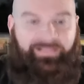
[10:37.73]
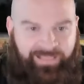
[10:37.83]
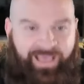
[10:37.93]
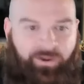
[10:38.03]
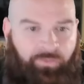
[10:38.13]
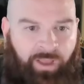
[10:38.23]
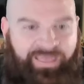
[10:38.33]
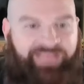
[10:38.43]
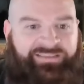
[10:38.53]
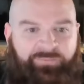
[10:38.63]
Later
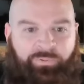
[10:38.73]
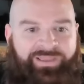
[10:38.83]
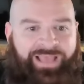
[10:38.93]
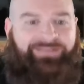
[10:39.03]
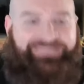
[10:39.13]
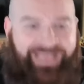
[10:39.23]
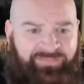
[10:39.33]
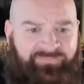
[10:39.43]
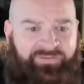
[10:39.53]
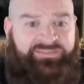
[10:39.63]
on, they did bring out
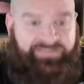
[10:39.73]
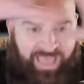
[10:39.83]
televisions.